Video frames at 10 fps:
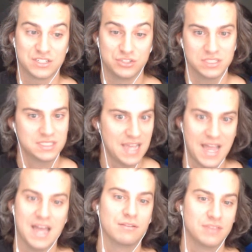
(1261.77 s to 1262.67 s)
just to
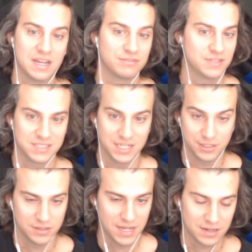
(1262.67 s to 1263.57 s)
have that effect in
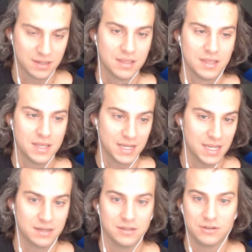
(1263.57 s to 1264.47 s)
your deck.
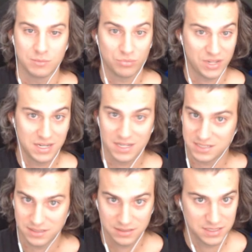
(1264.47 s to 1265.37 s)
Again, you can play it as
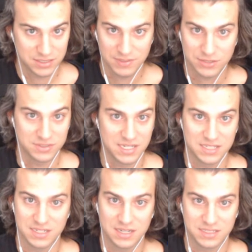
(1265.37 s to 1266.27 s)
a resource,
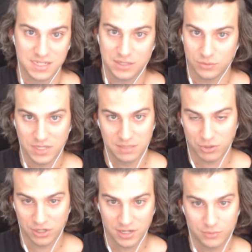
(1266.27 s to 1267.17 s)
as an part
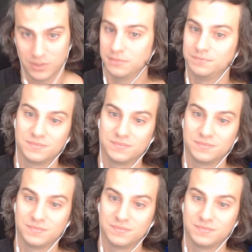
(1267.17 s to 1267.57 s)
of your inkwell.